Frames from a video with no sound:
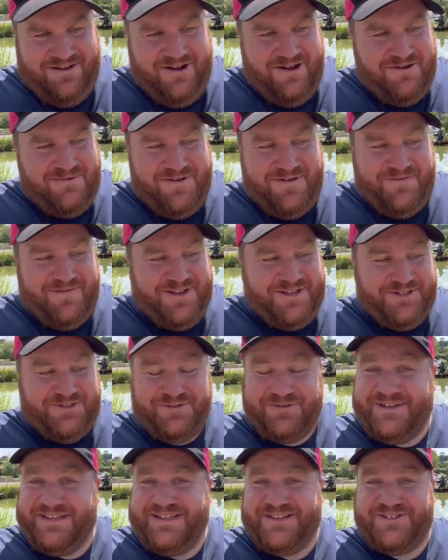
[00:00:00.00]
I hope you've
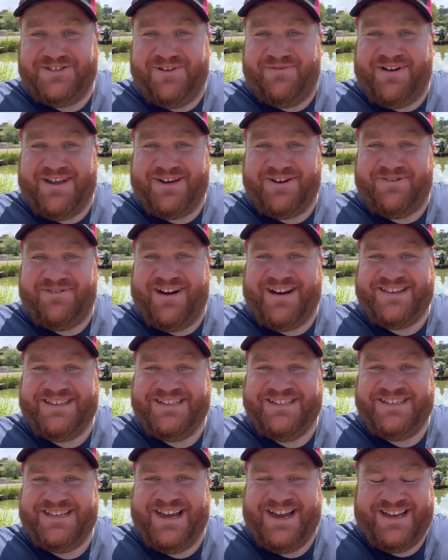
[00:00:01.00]
enjoyed it because I've had a
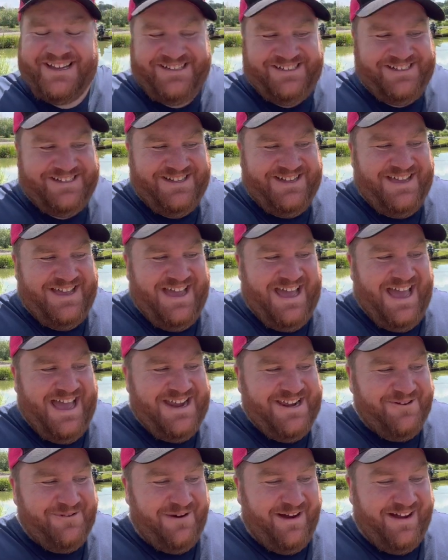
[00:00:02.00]
cracking day.
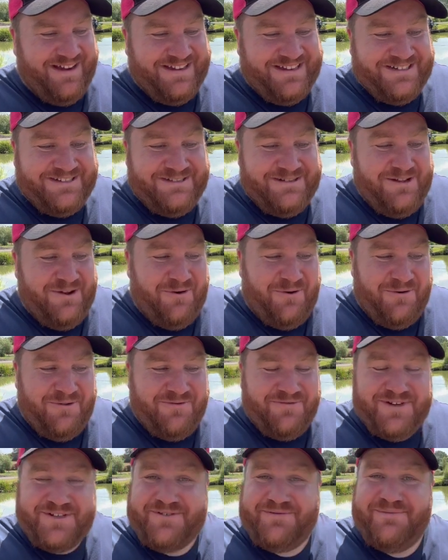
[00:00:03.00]
Anyway, all
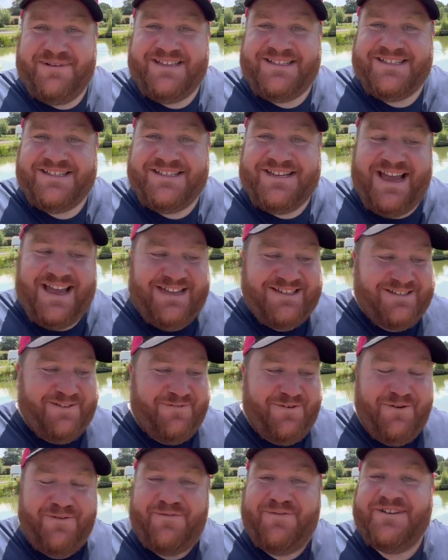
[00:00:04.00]
there is for me to say is
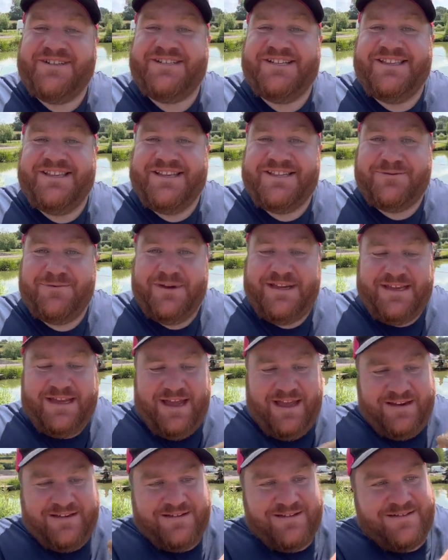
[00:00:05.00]
if you're fishing this
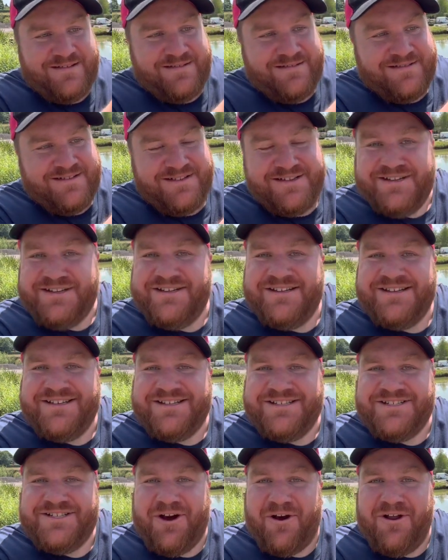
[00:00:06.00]
weekend,
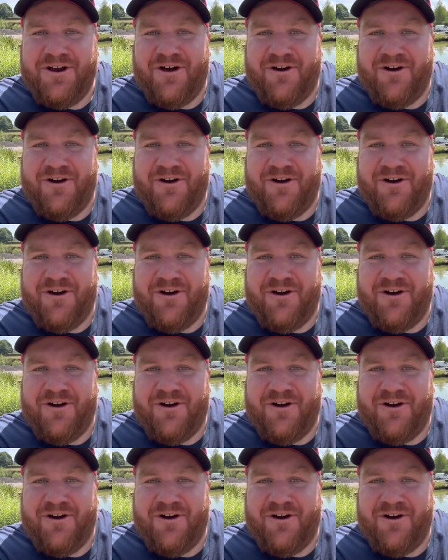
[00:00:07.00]
tight